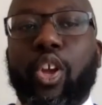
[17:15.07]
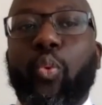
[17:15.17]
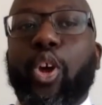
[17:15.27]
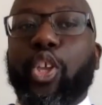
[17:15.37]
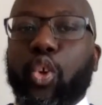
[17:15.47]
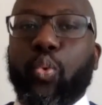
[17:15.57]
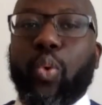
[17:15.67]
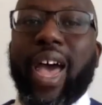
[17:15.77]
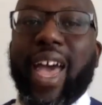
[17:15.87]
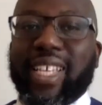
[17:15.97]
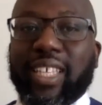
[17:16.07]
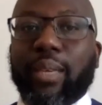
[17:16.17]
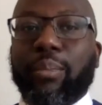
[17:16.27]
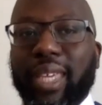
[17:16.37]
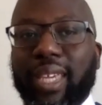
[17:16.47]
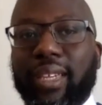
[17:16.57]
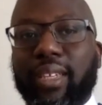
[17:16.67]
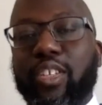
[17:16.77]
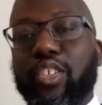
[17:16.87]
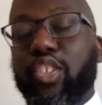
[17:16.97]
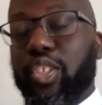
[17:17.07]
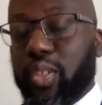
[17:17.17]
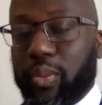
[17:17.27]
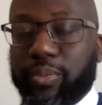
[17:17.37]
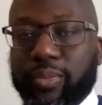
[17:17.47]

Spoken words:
what you are asking me to do."